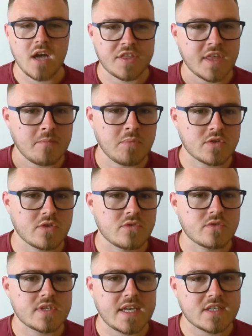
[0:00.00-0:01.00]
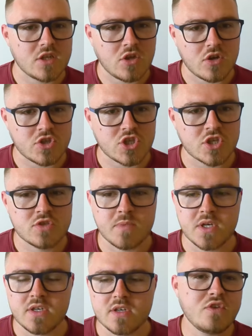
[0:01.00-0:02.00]
I think McDonald's gets a lot of
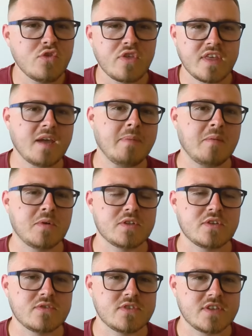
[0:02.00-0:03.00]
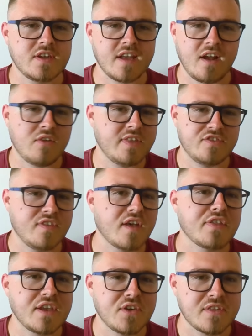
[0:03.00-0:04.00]
judgment. You think about McDonald's and you think, oh, there's
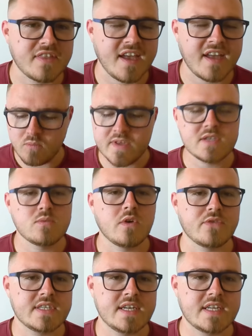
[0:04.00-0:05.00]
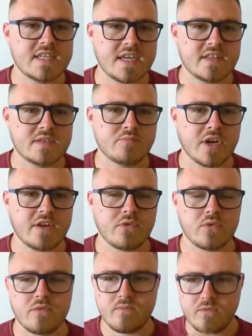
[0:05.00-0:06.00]
nothing good there. This is what facilitated this
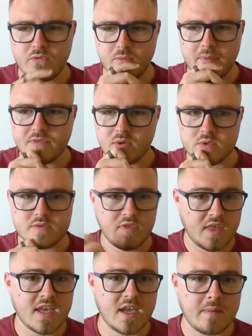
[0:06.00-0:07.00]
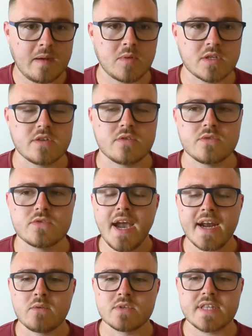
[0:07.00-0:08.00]
breakthrough for me. It was thinking about McDonald's.
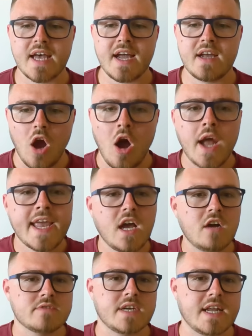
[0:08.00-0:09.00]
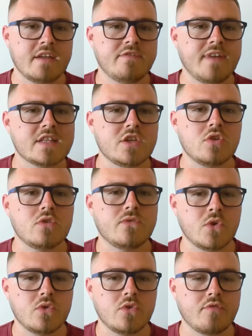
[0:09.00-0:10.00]
And it was that I currently value
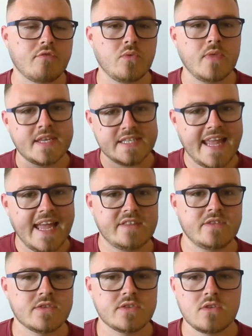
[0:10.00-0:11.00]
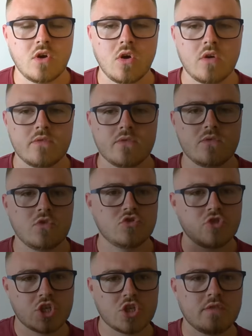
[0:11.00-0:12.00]
food through this lens of
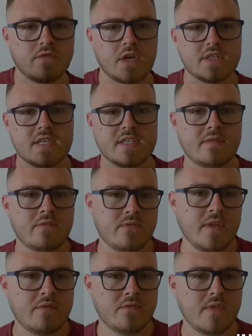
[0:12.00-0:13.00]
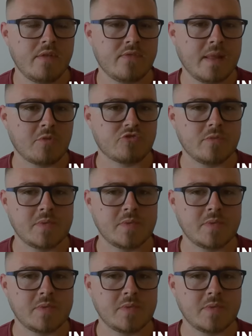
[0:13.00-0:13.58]
nutrition versus inflammatory